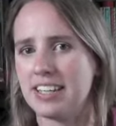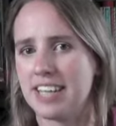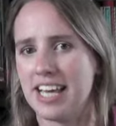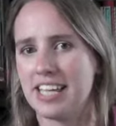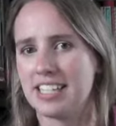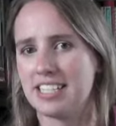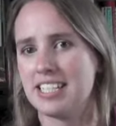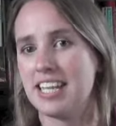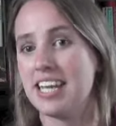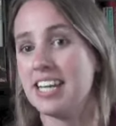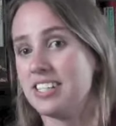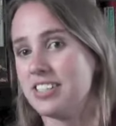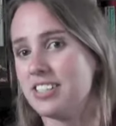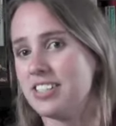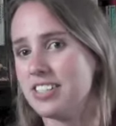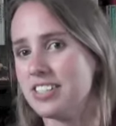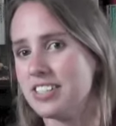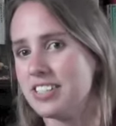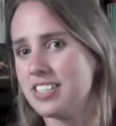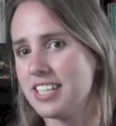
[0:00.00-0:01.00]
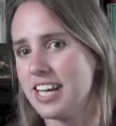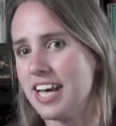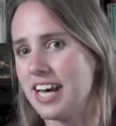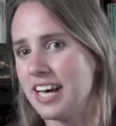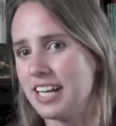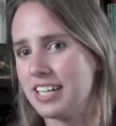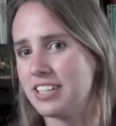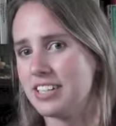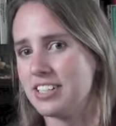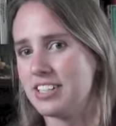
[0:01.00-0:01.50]
their status
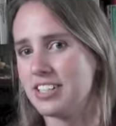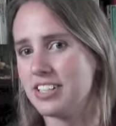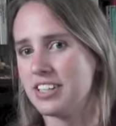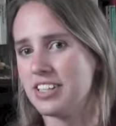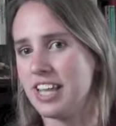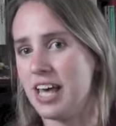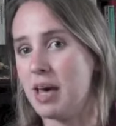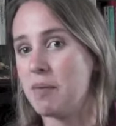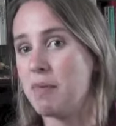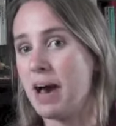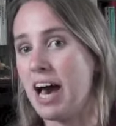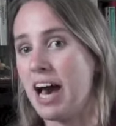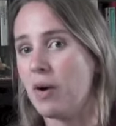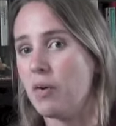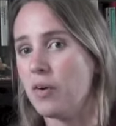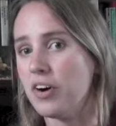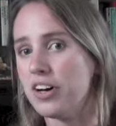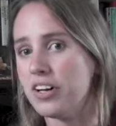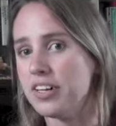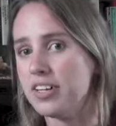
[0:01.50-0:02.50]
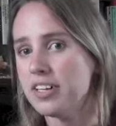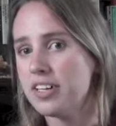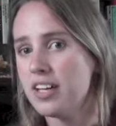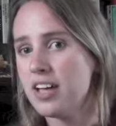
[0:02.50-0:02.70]
and their power.